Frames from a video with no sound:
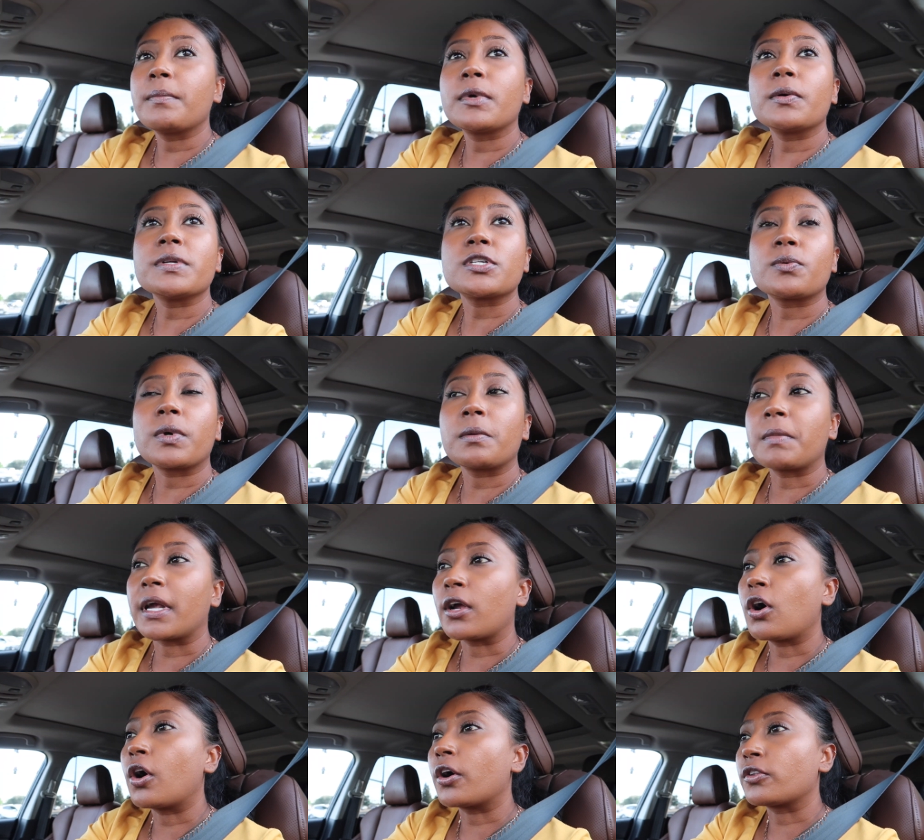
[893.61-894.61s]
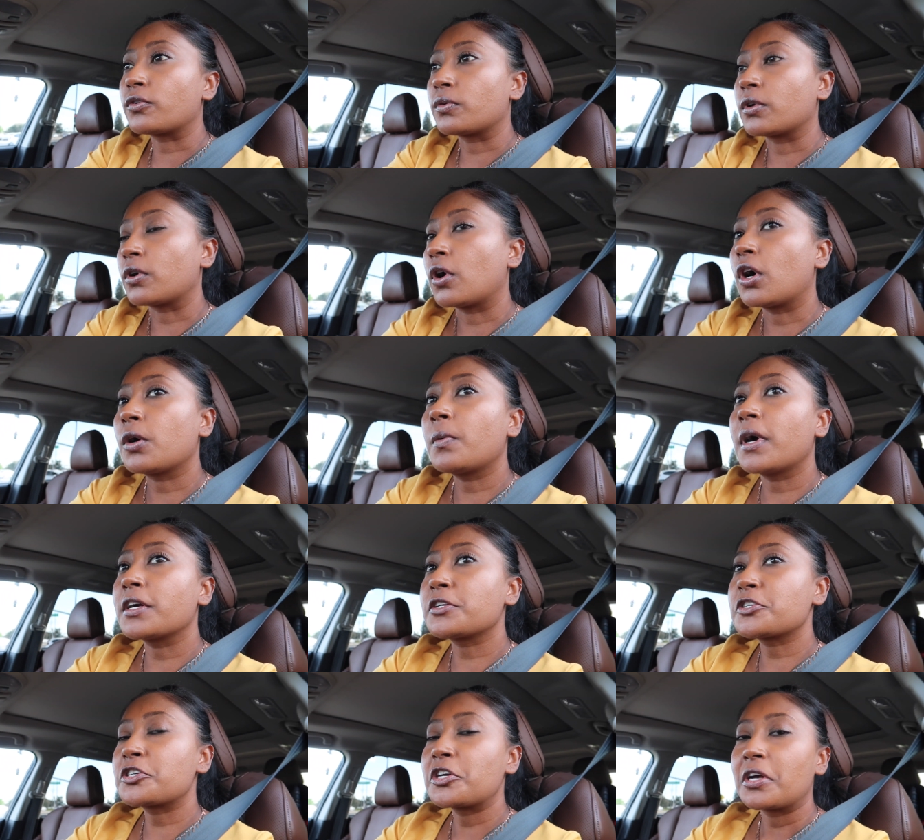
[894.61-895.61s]
I'm going to run my car through the car
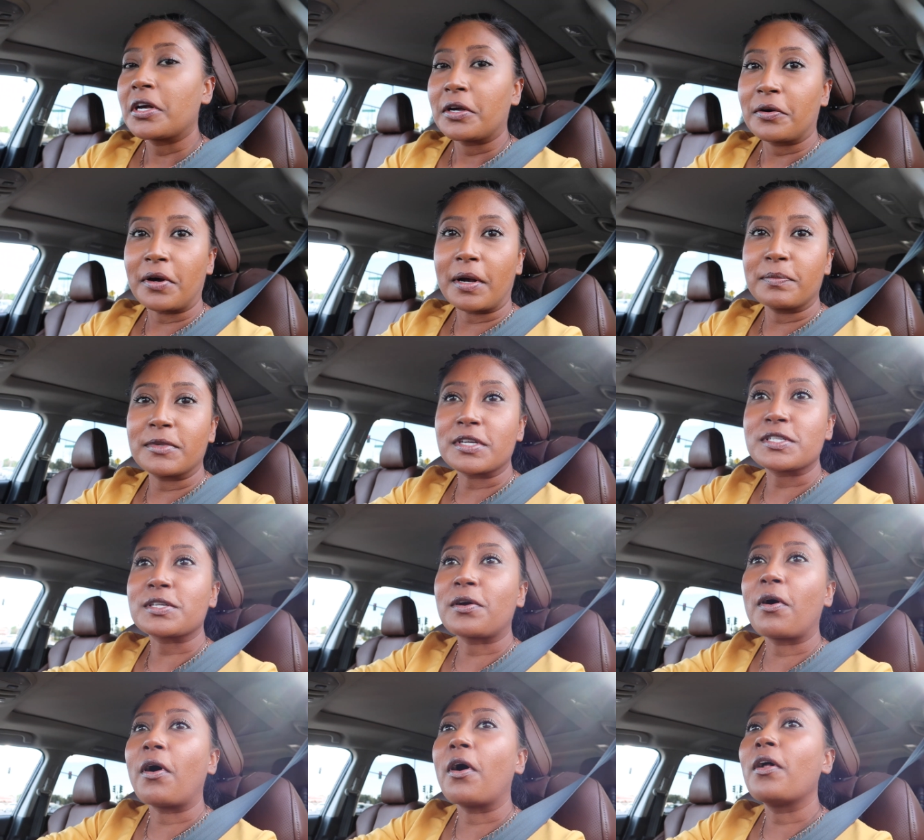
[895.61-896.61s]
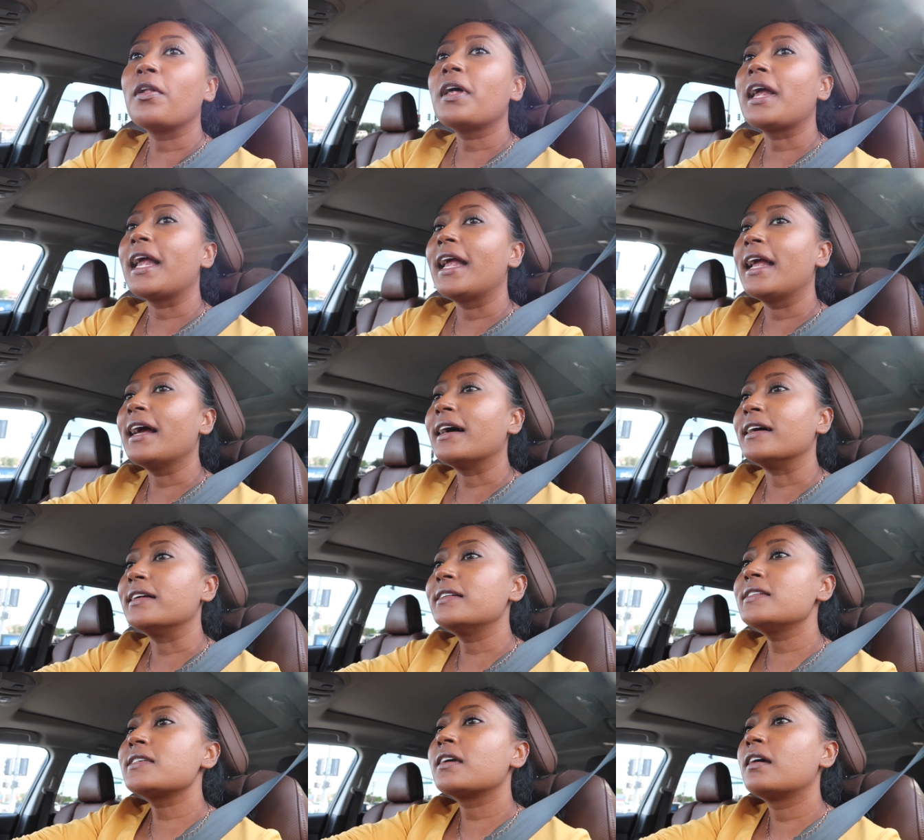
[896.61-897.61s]
wash, grab this call,
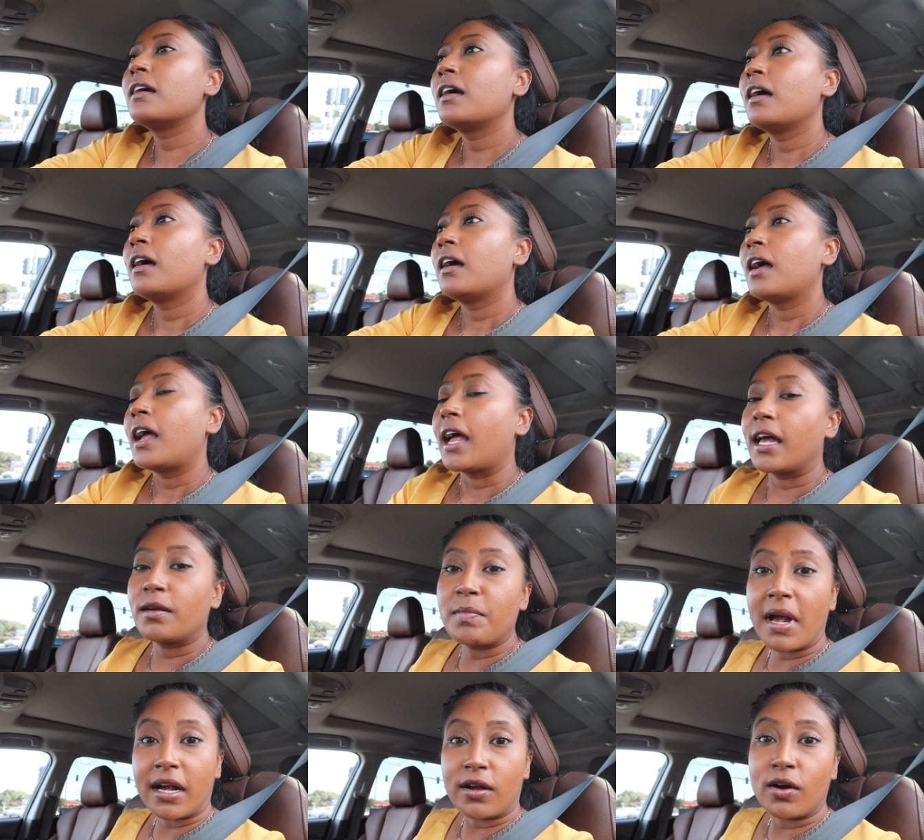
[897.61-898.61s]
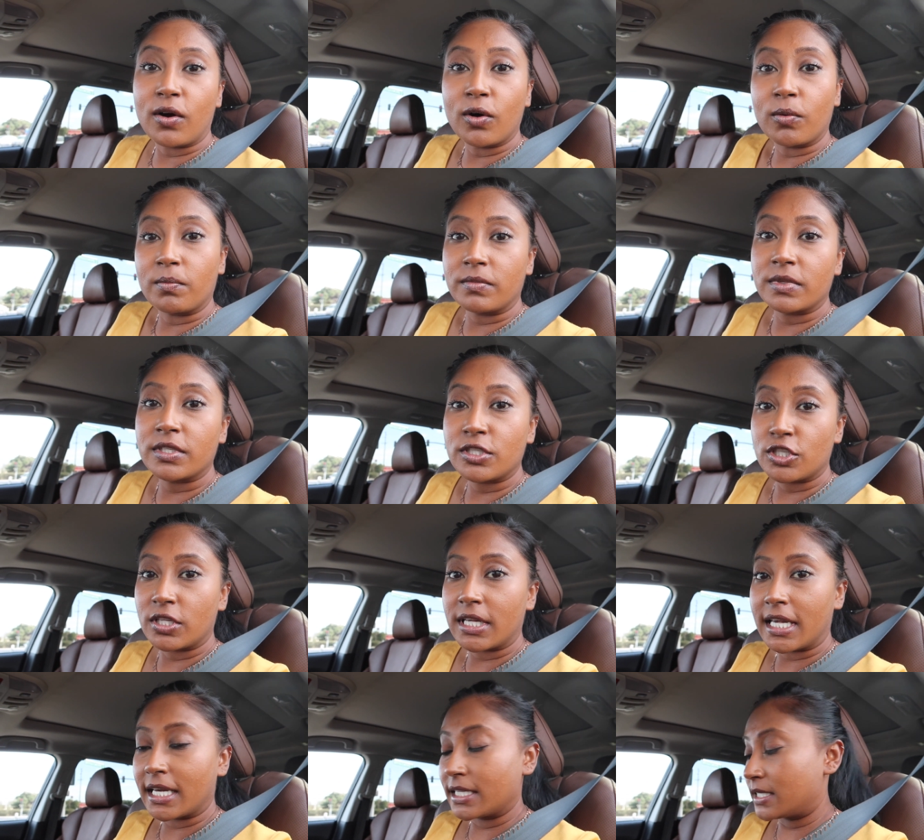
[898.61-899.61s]
and head back home to
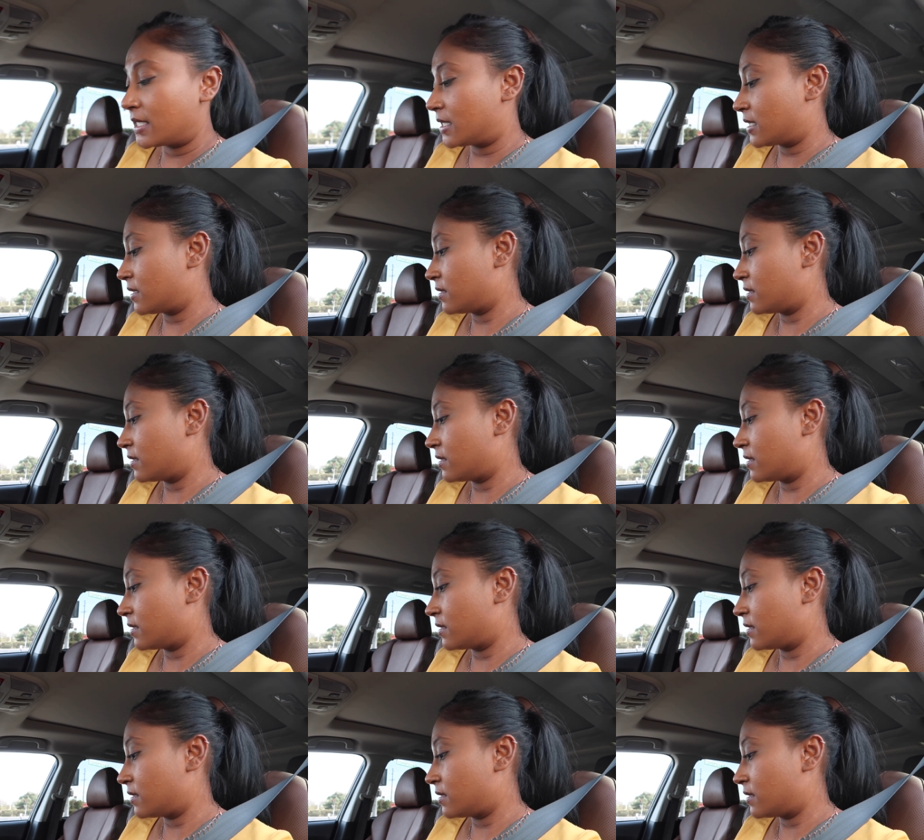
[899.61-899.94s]
the kids.